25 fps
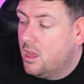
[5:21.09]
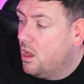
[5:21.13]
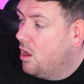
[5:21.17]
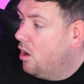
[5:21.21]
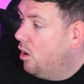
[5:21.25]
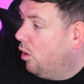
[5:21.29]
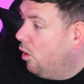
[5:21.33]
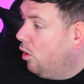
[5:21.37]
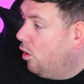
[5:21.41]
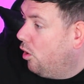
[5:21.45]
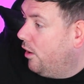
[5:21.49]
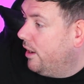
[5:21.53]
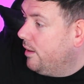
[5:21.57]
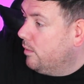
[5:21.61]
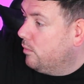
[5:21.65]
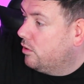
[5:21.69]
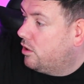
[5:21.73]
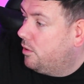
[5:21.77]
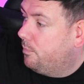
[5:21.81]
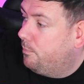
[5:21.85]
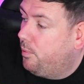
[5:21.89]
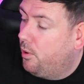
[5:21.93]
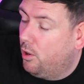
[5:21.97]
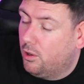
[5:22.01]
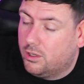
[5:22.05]
or it will
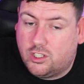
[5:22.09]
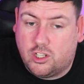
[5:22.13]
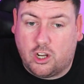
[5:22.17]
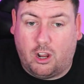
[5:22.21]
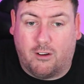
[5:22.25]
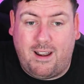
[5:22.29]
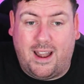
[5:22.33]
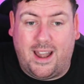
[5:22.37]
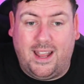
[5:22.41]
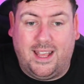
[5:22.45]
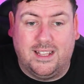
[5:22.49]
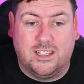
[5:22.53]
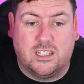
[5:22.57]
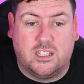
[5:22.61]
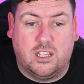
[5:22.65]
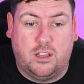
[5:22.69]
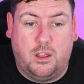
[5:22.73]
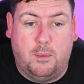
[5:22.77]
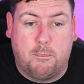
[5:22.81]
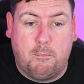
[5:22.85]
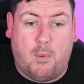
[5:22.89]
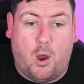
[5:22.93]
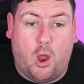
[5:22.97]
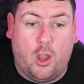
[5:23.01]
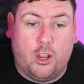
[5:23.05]
plug directly into the
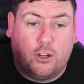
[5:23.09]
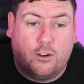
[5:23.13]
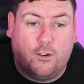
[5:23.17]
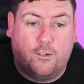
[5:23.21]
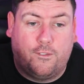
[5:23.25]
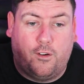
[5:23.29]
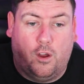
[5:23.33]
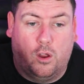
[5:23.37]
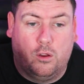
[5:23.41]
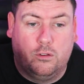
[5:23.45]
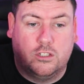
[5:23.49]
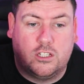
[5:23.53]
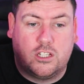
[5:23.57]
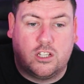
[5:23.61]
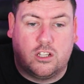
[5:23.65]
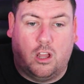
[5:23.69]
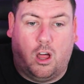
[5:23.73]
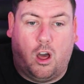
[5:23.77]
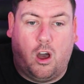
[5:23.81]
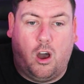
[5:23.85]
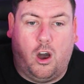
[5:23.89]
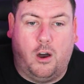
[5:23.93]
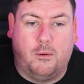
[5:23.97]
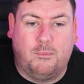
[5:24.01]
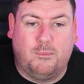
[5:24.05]
microphone slot
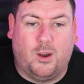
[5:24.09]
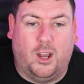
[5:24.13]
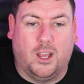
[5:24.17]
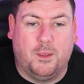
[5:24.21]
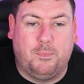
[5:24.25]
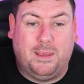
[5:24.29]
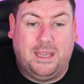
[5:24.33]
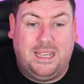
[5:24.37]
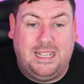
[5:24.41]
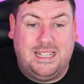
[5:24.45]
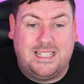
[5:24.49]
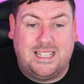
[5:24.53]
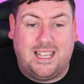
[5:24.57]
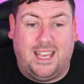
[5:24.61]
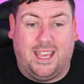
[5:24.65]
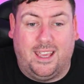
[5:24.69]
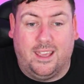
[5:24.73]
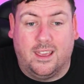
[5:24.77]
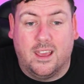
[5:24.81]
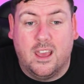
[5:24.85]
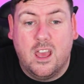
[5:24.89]
on my PC.